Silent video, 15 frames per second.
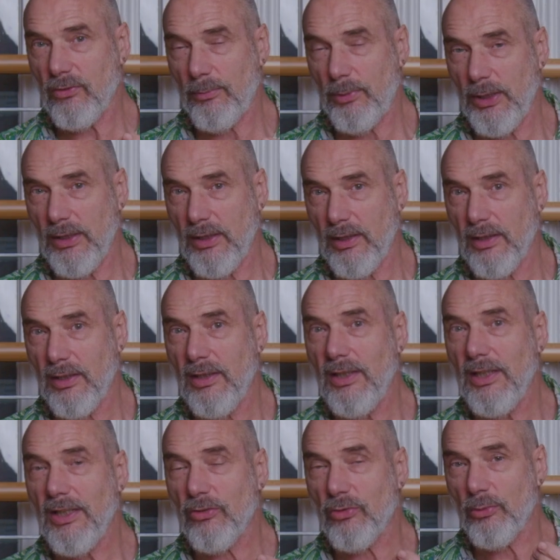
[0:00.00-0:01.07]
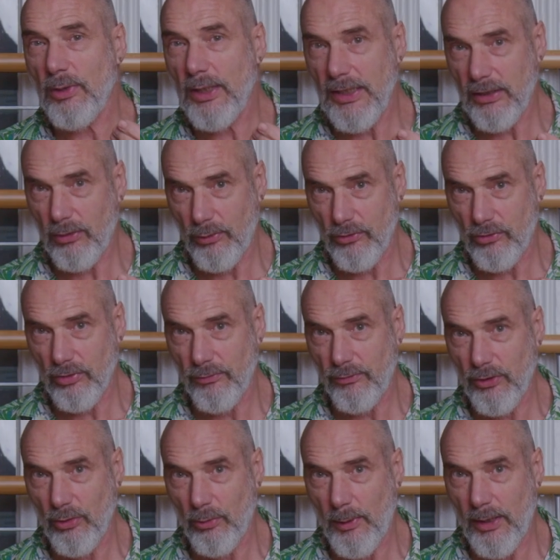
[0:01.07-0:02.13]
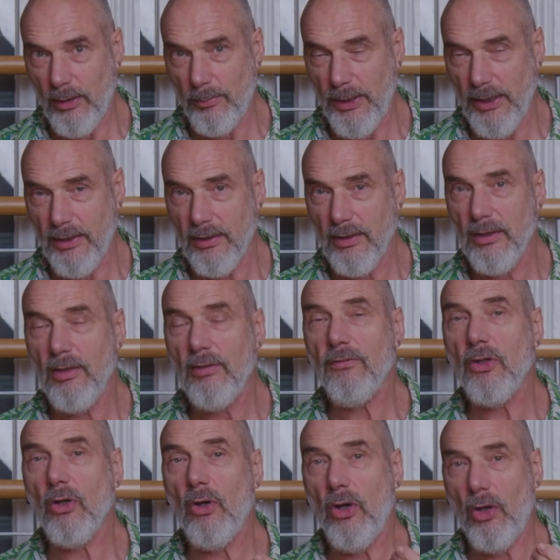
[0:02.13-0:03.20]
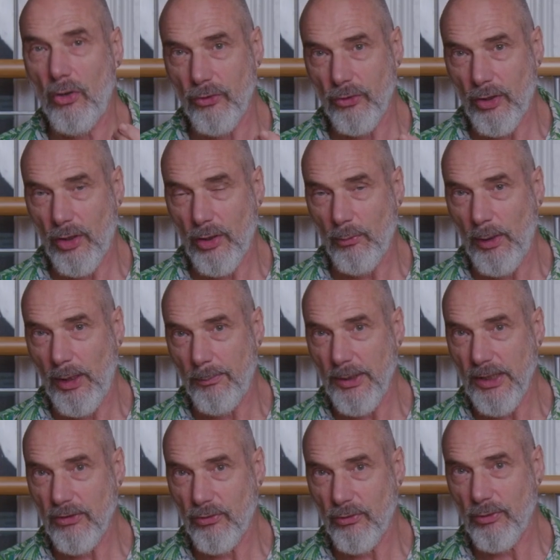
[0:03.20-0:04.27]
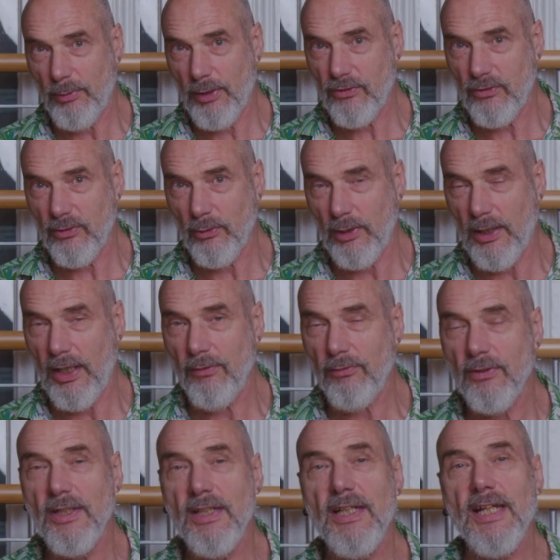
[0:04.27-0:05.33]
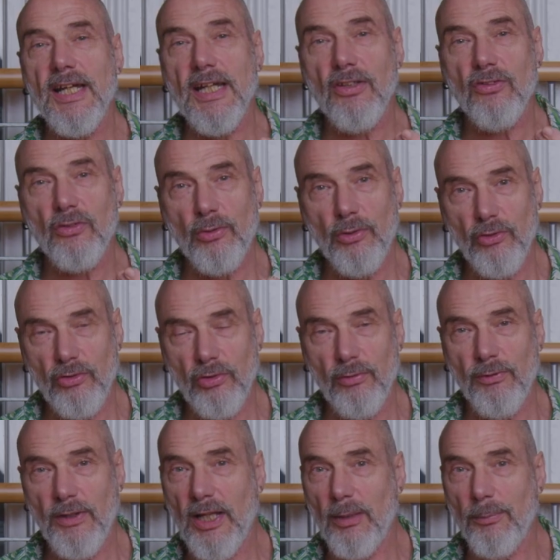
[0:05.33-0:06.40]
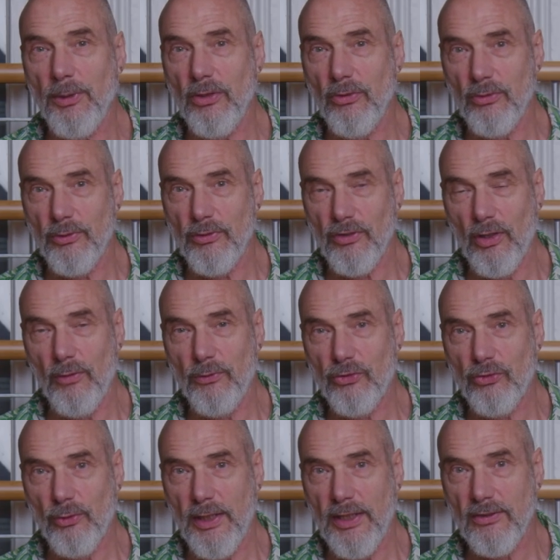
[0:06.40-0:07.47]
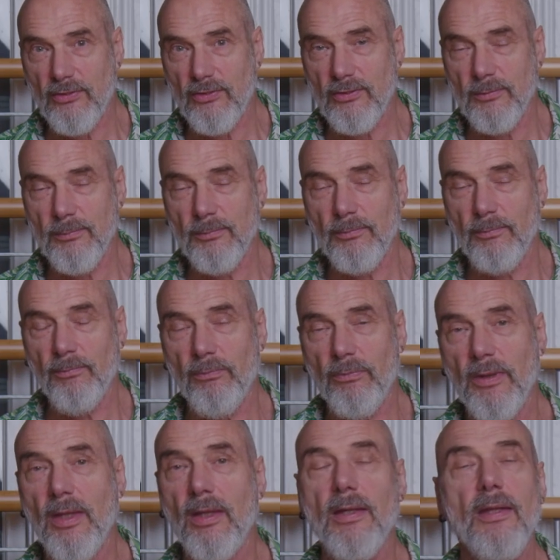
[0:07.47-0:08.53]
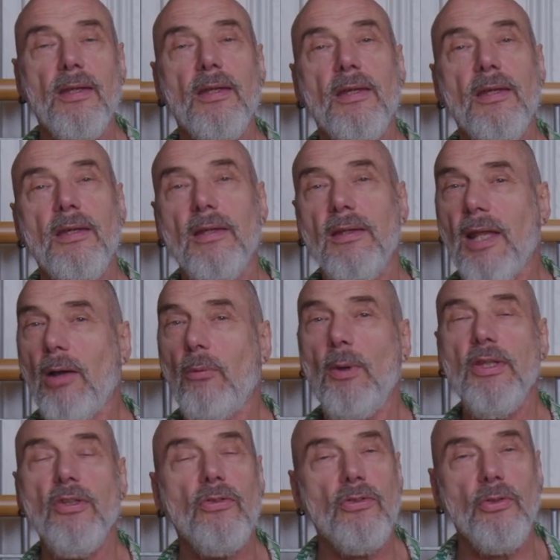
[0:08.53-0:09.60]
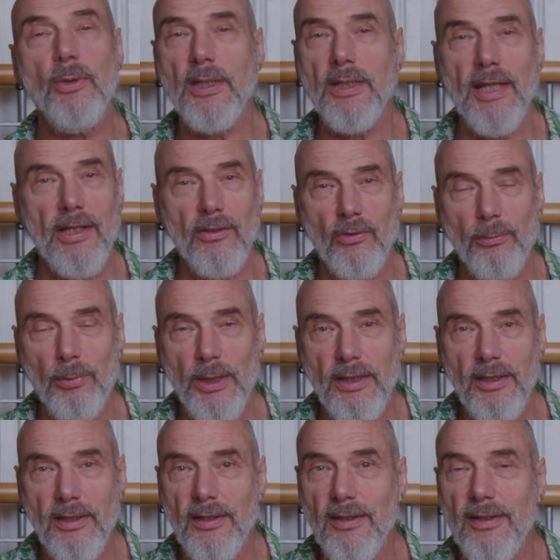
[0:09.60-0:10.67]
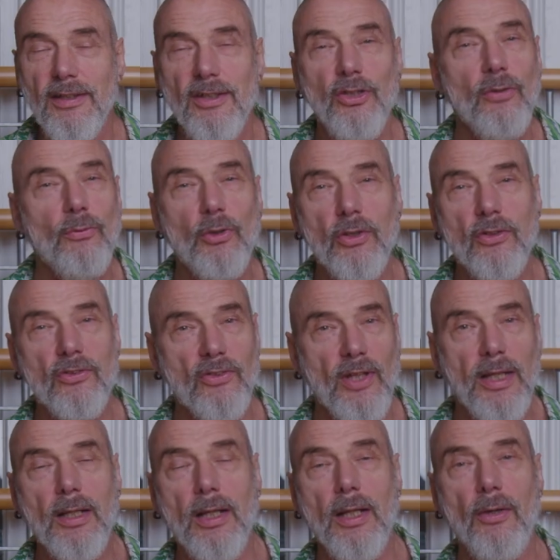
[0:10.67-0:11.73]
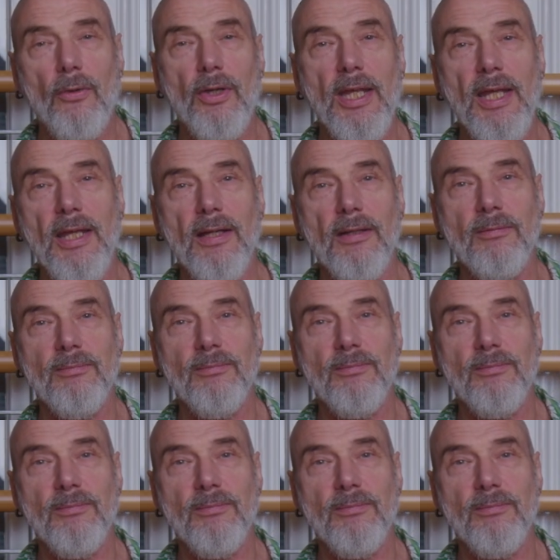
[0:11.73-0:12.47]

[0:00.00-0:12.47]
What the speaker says: breathing is really crucial for your well-being, for your ongoing well-being through the rest of your life. And it's crucial for helping you to resolve stress. Now, when you're doing nasal breathing, you've got to stay clear in here.